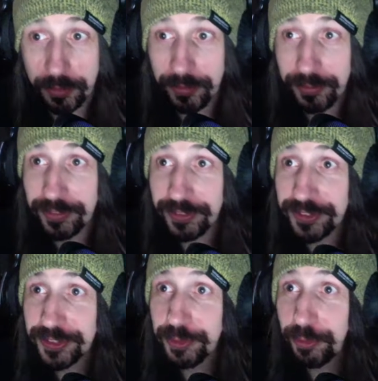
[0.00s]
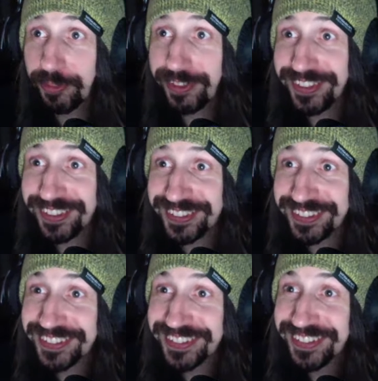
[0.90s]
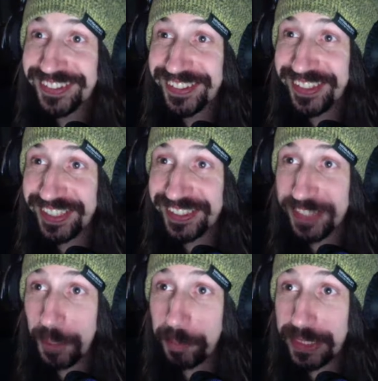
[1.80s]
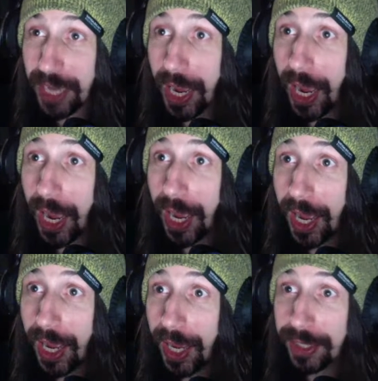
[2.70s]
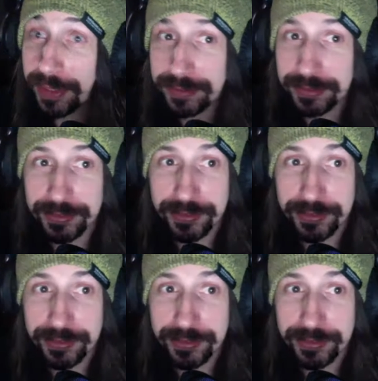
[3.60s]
the screens in the beyond?